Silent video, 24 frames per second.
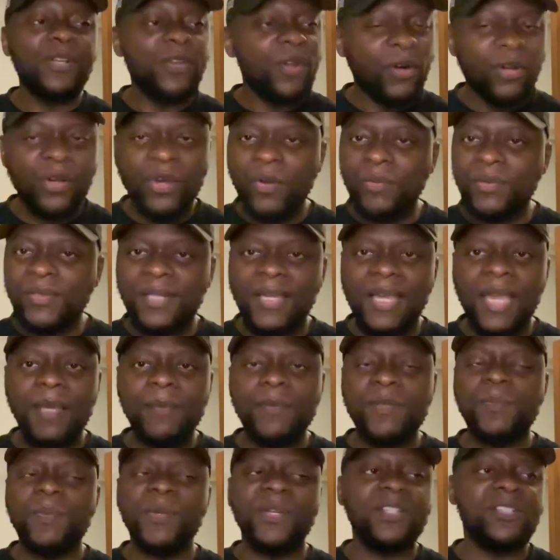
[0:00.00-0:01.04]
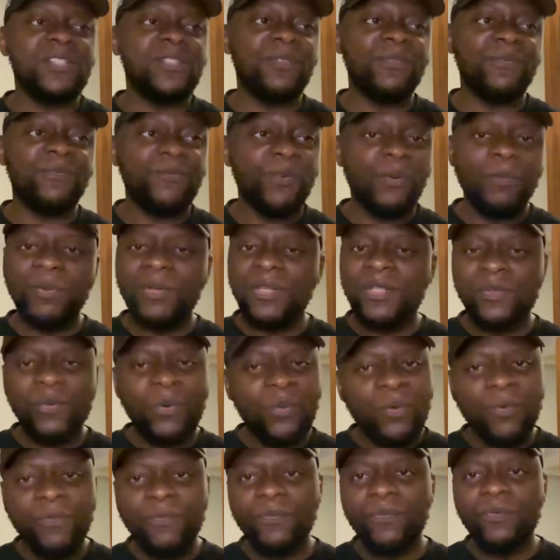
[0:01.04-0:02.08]
not go to games because the football is
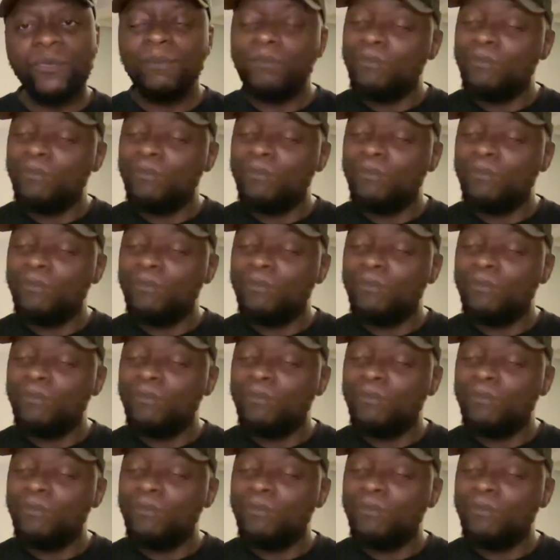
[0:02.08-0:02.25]
awful.